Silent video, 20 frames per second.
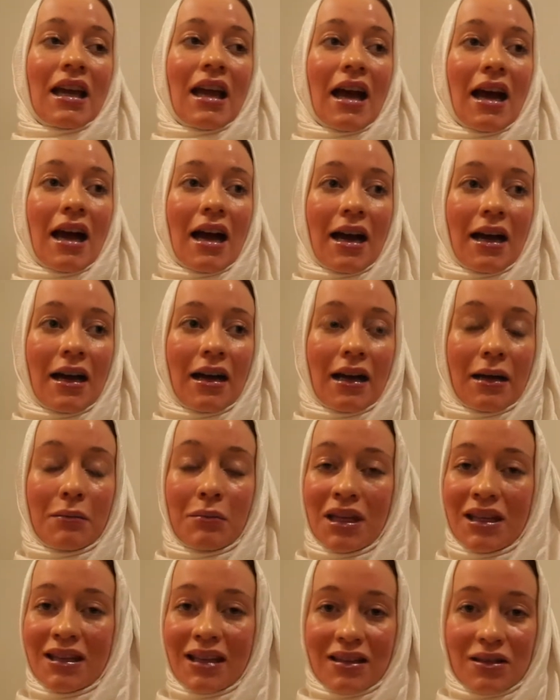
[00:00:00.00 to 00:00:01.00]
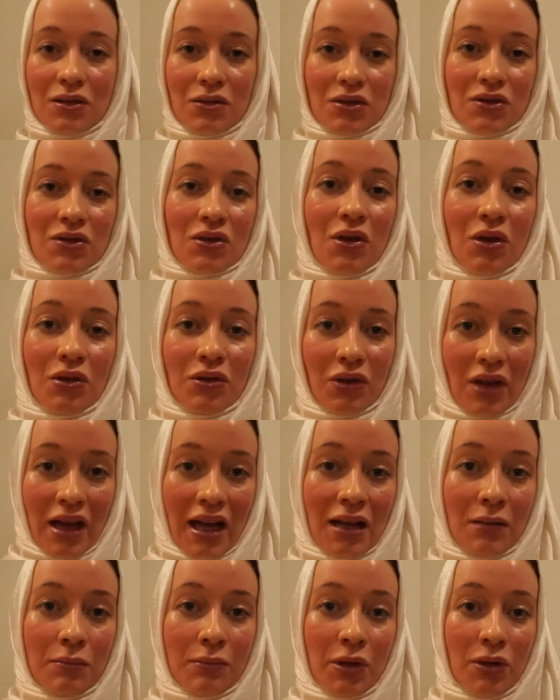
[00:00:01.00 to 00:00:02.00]
I mean, that's also going to
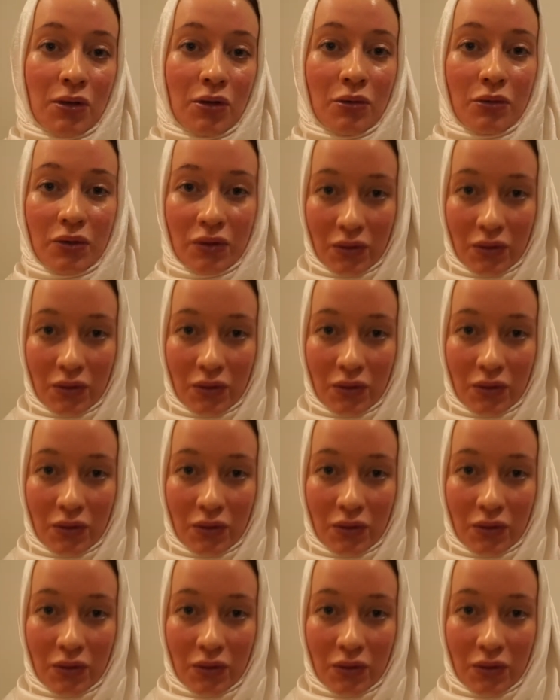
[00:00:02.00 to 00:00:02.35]
help you